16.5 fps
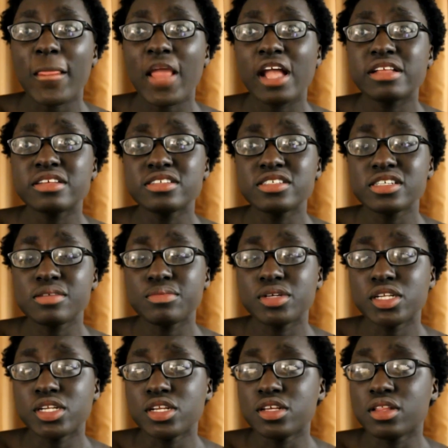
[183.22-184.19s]
Looks like I'm
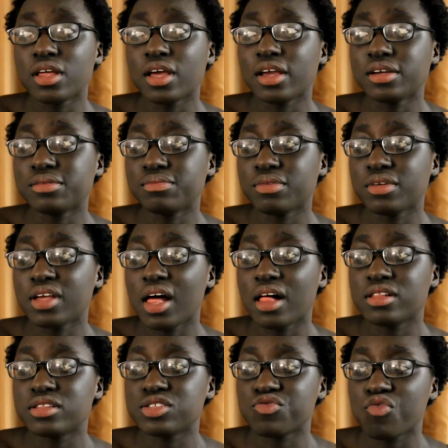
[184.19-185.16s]
gonna need like
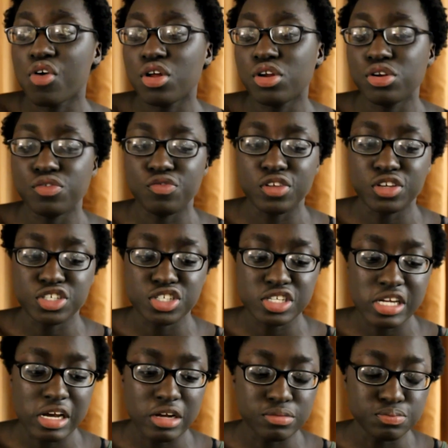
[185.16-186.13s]
gallons of water to flush it
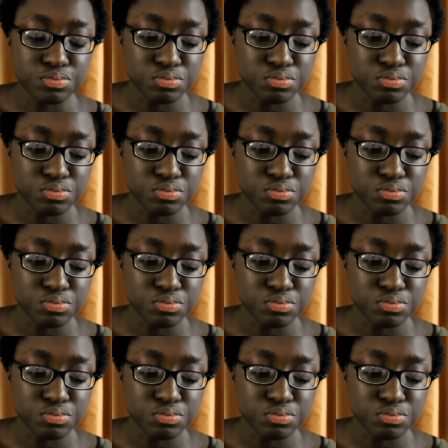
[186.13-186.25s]
down.